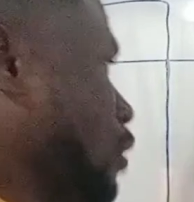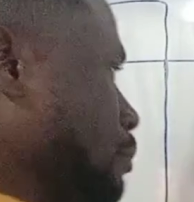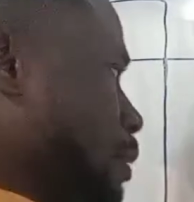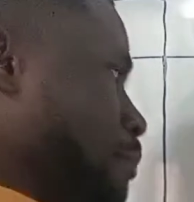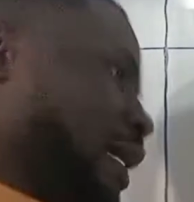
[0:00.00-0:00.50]

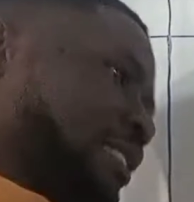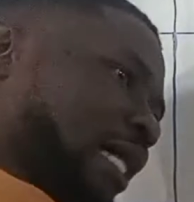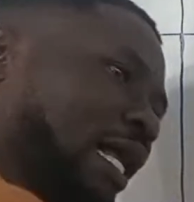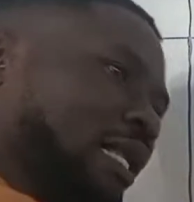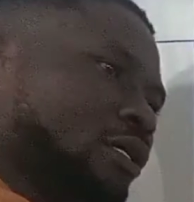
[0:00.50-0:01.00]
from
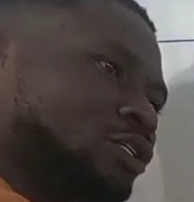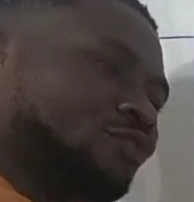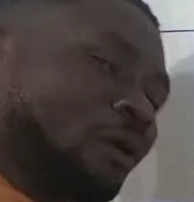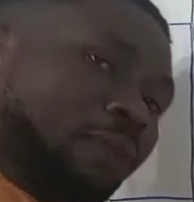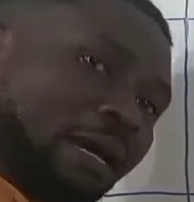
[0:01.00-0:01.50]

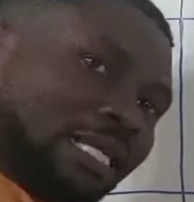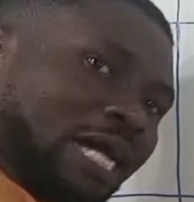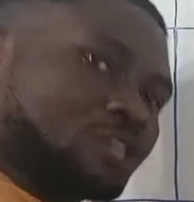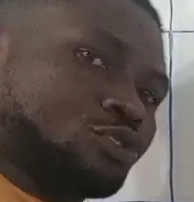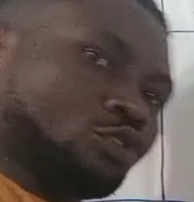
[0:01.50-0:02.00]

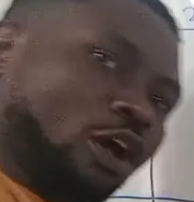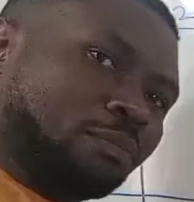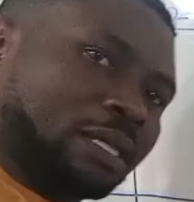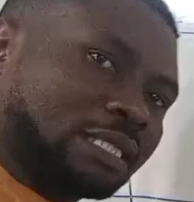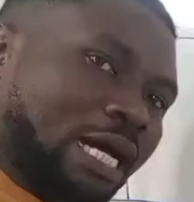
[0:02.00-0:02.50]
metals to
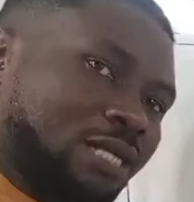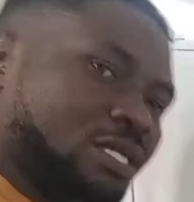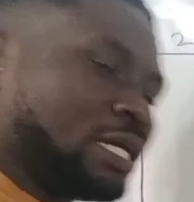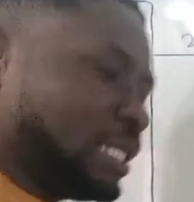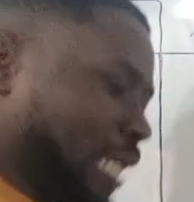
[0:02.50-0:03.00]

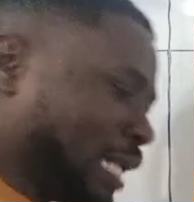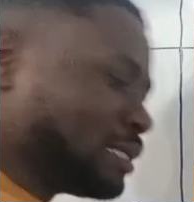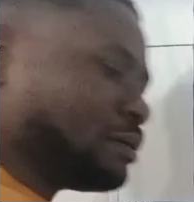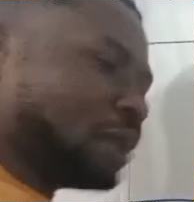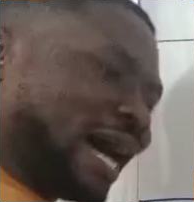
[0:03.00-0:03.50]
non-metals,
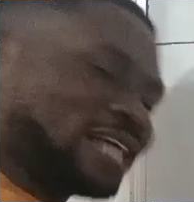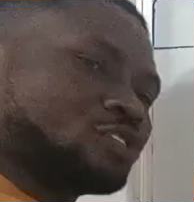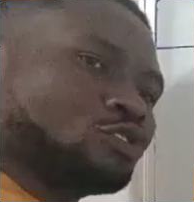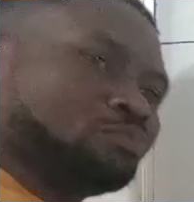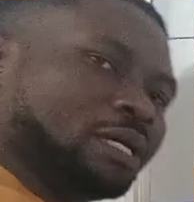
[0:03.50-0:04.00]
that
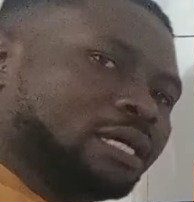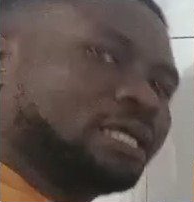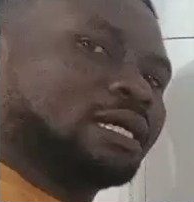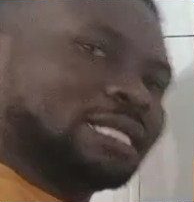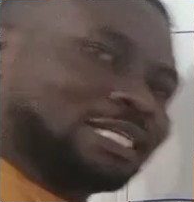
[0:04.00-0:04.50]
has to
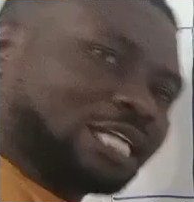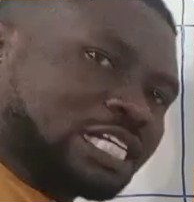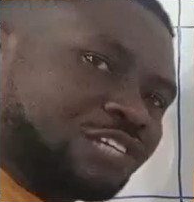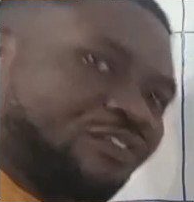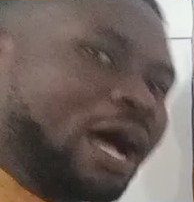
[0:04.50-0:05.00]
be the
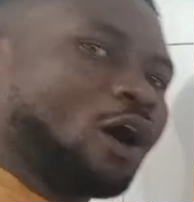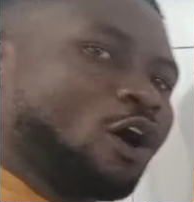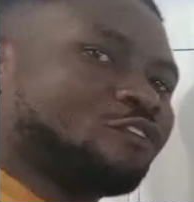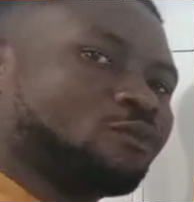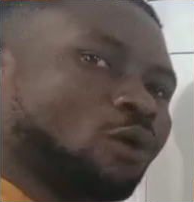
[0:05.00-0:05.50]
transfer
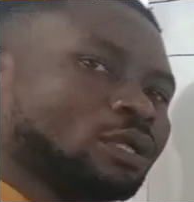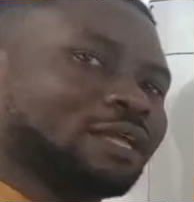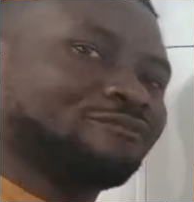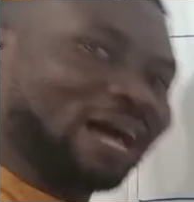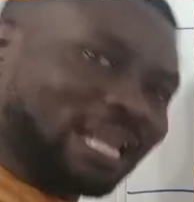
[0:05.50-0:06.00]
of what?
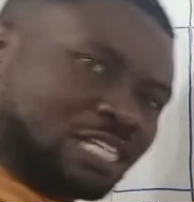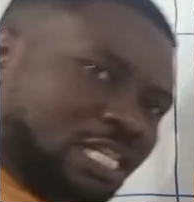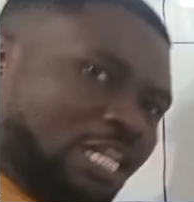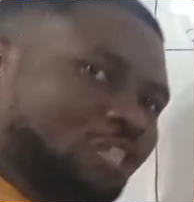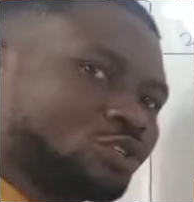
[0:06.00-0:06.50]
The valence
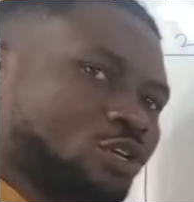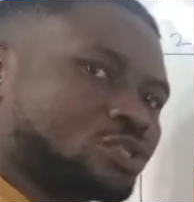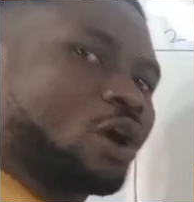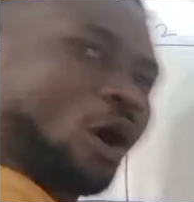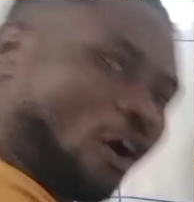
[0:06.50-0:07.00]

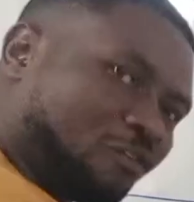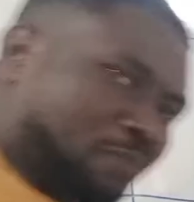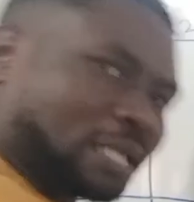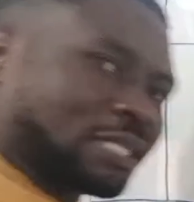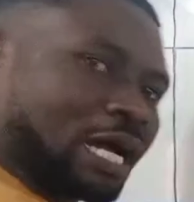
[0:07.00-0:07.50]
electrons of
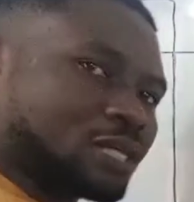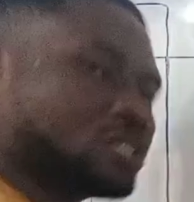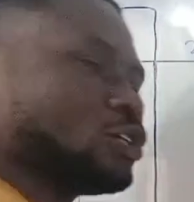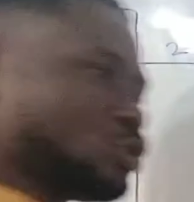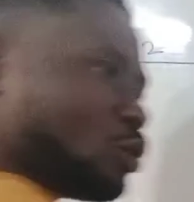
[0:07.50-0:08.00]

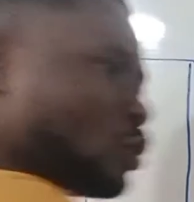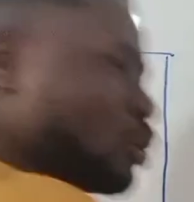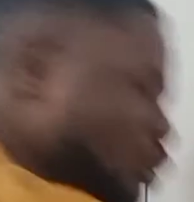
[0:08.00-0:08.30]
metals to